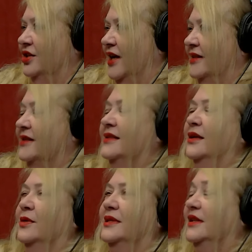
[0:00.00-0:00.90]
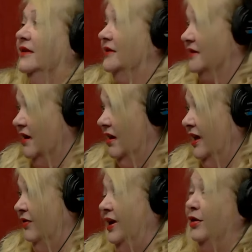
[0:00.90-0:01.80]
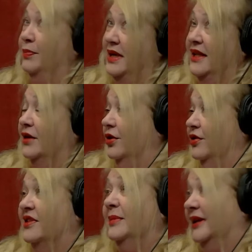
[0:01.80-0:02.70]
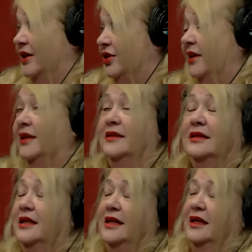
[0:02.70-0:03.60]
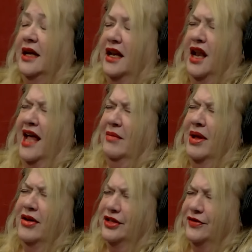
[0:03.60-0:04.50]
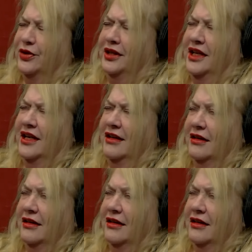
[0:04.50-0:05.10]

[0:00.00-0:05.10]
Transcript: chest. So it was either the skull Henriette or me that cursed him allegedly because he had nightmares for a year.